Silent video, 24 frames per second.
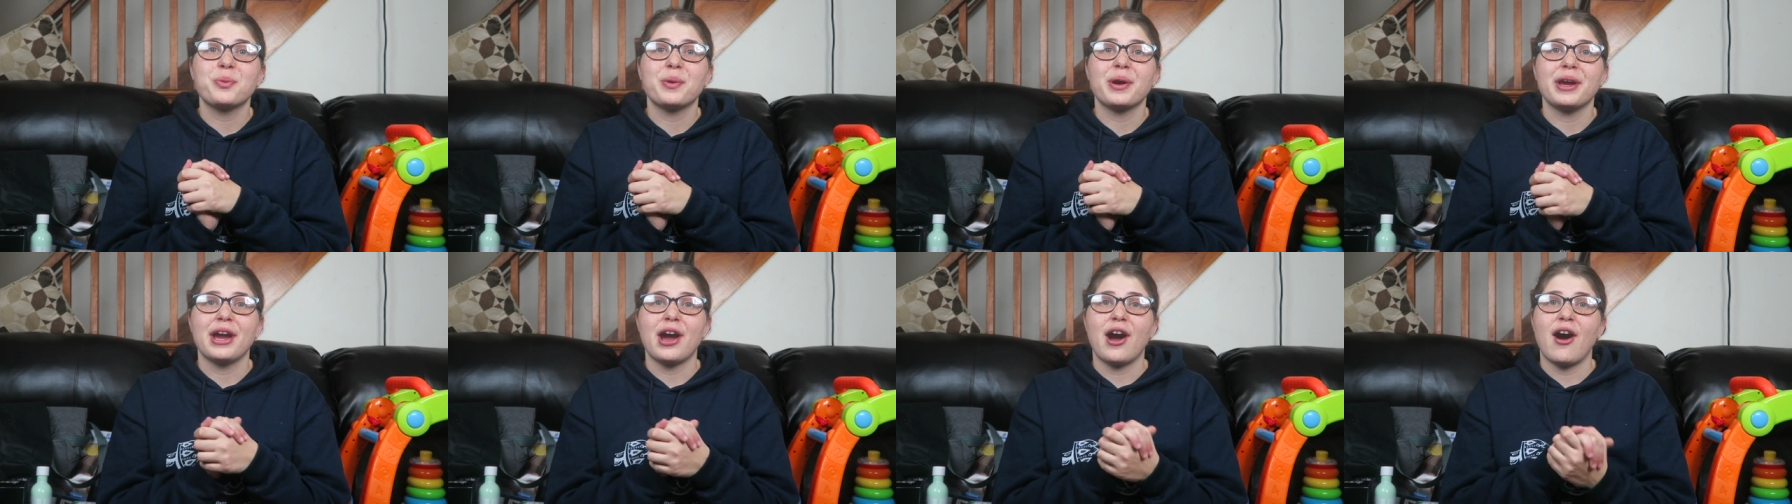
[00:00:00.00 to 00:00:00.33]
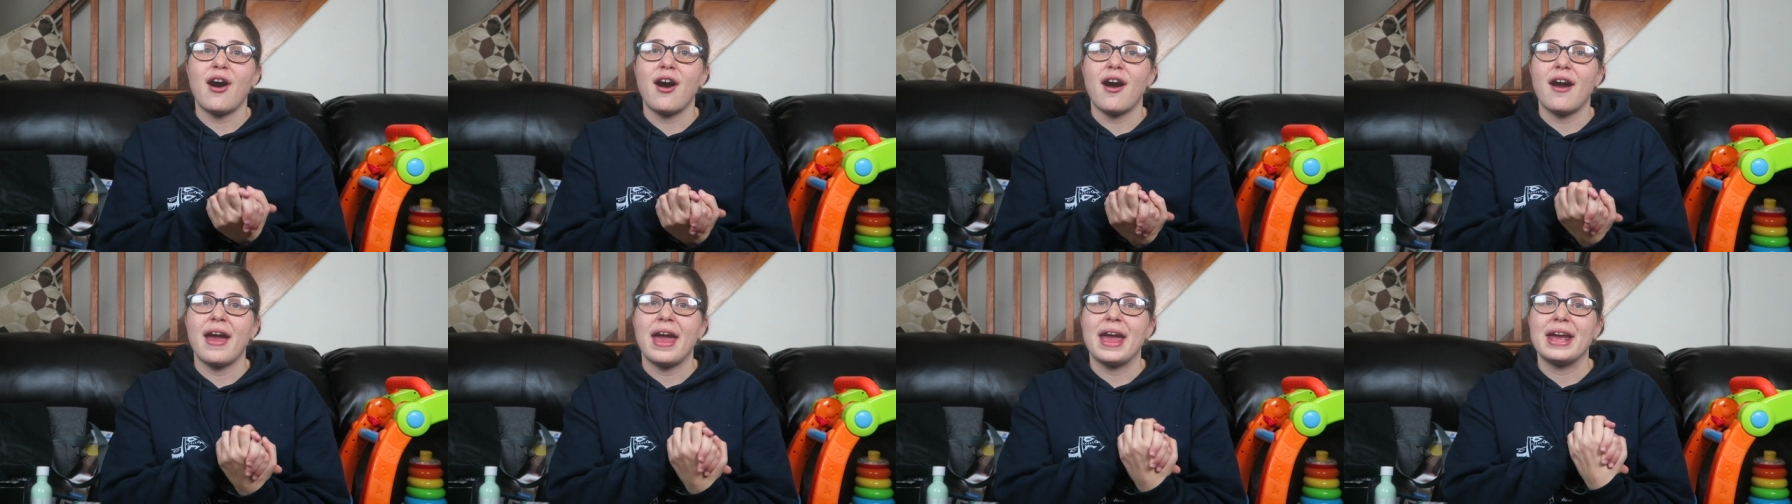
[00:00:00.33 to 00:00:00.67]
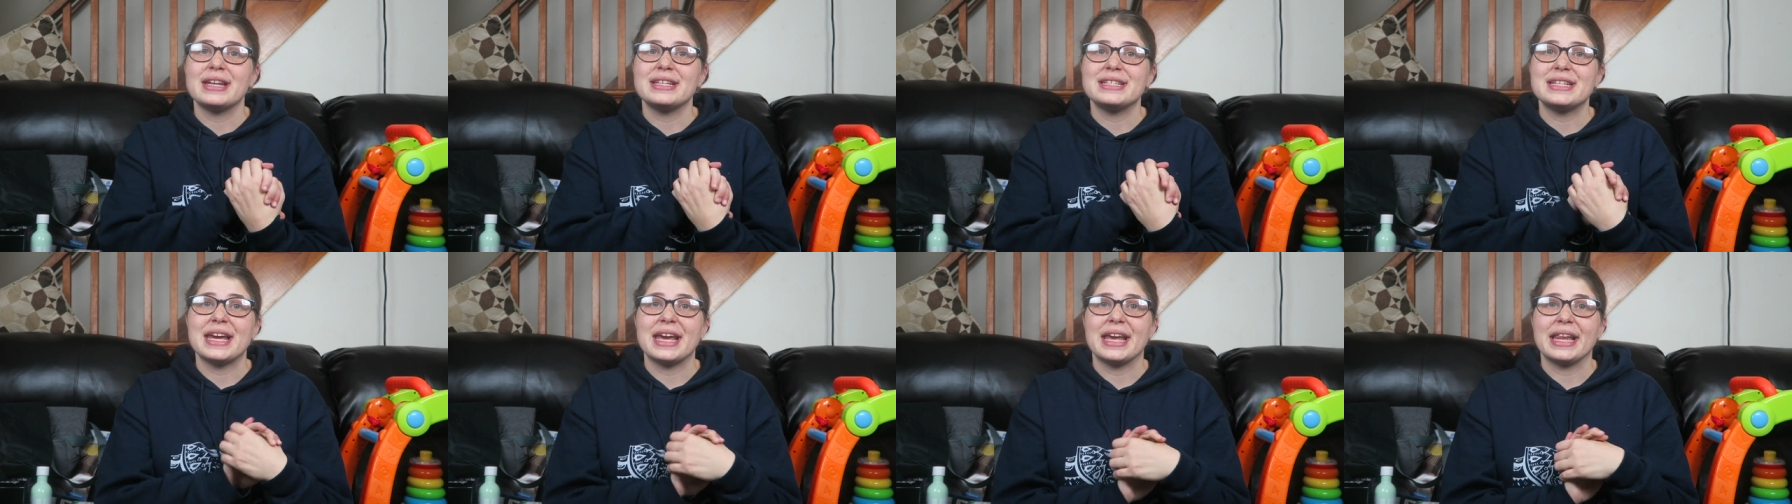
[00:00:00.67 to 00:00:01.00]
We are
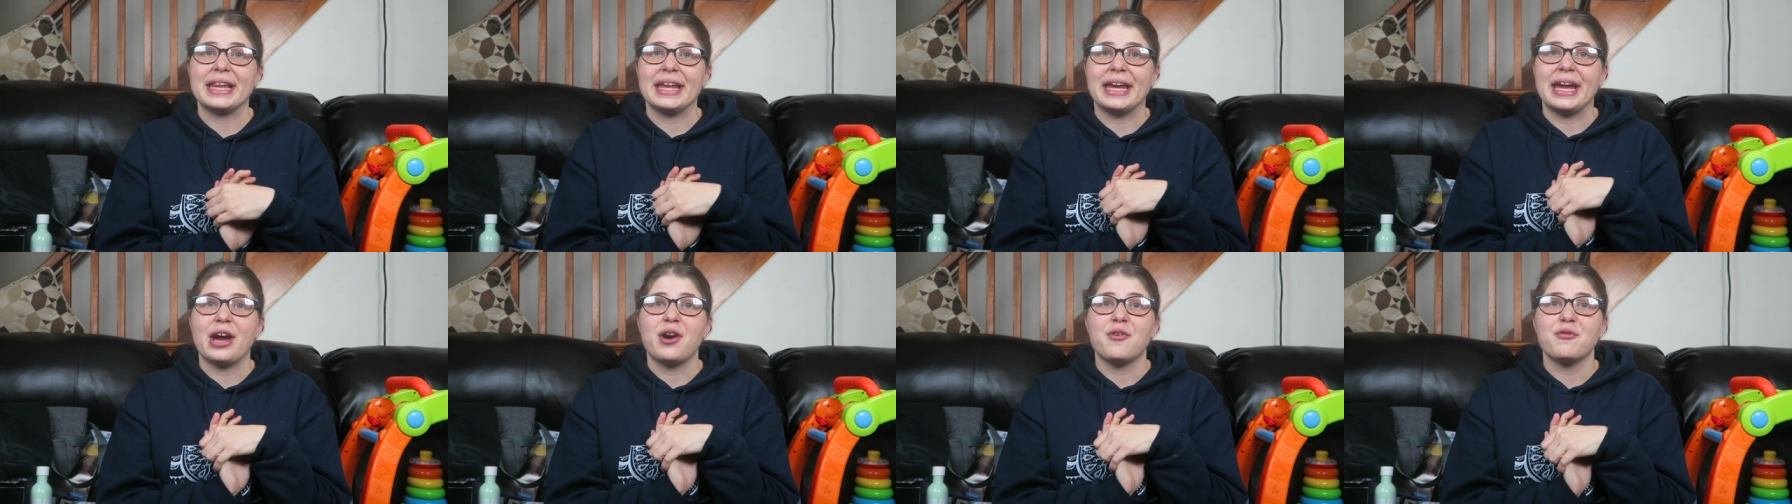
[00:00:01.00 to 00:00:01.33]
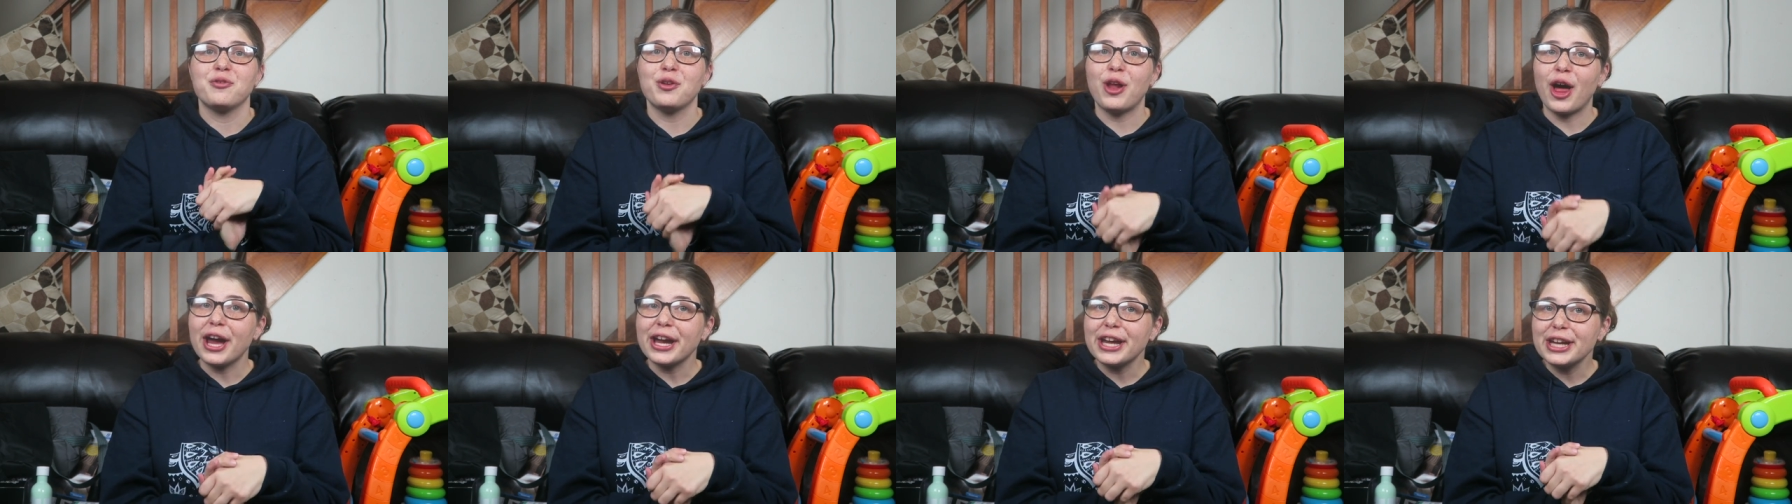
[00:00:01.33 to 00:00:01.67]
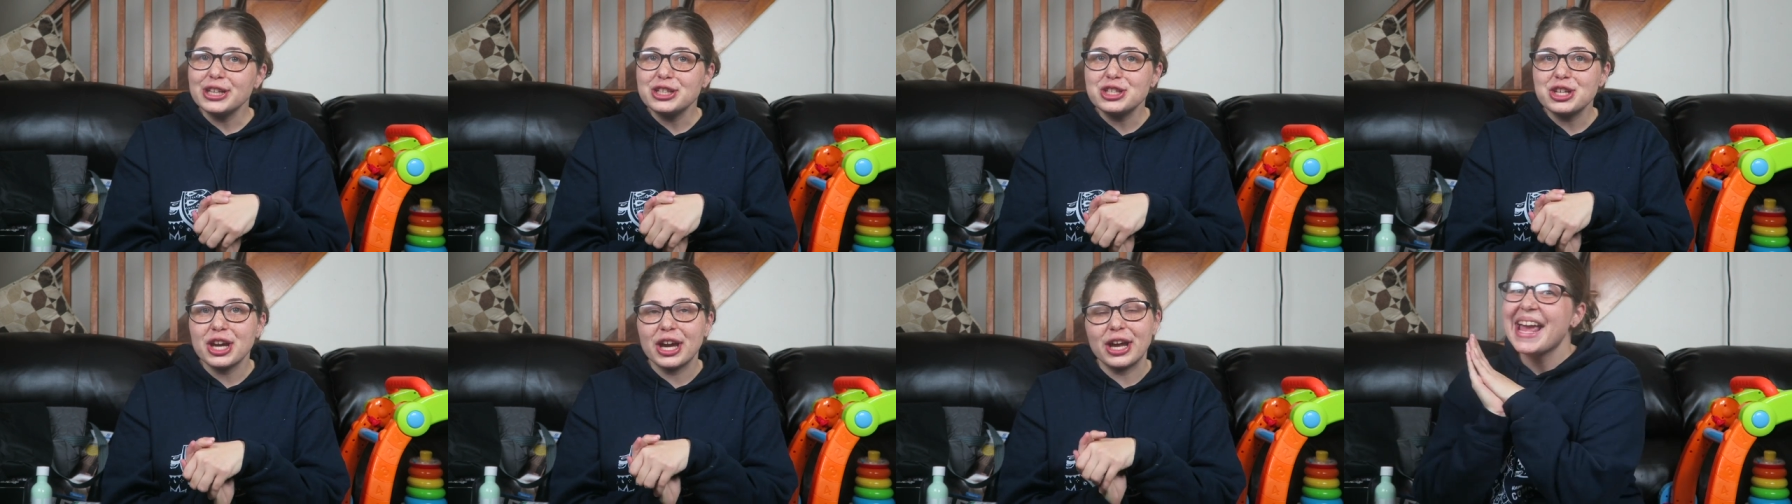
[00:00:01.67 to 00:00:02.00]
a daily
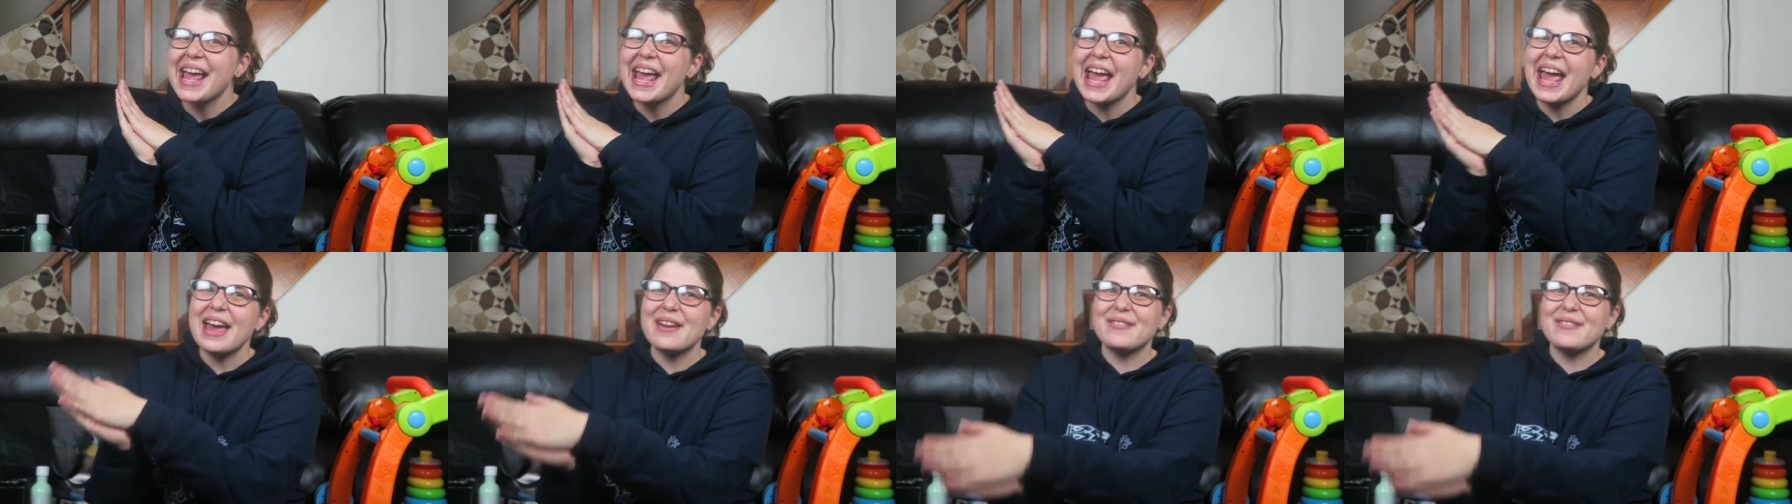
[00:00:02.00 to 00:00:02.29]
vlogging channel.